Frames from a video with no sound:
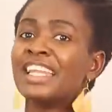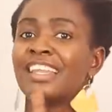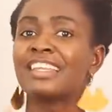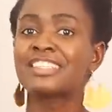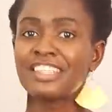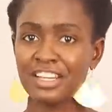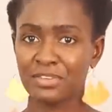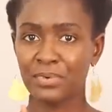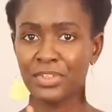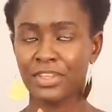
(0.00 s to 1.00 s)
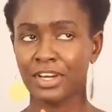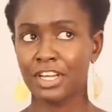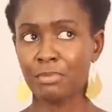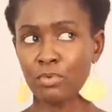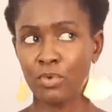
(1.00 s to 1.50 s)
Now let's start with uh,
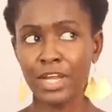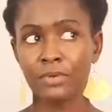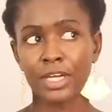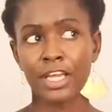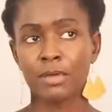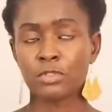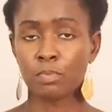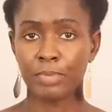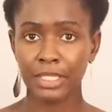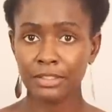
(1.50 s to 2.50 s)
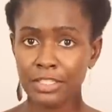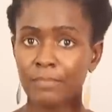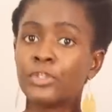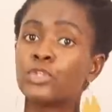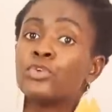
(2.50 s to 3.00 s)
number one when it comes to pills.
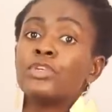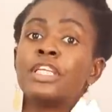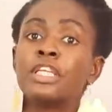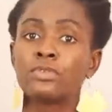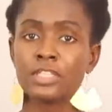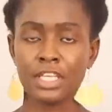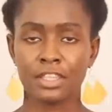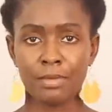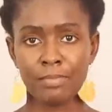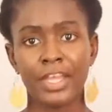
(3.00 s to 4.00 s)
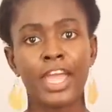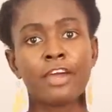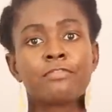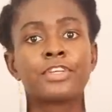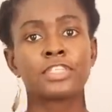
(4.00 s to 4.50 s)
Do you need to take them
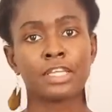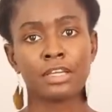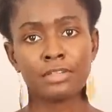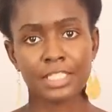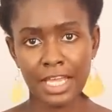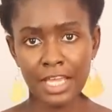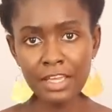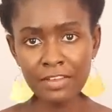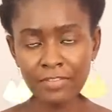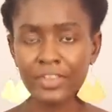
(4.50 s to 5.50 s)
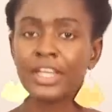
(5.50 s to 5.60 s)
every single day?